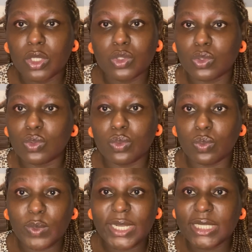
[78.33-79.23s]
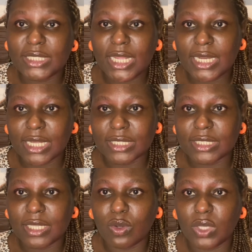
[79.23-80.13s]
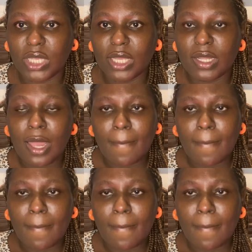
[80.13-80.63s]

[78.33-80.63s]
to willing tenants. Okay.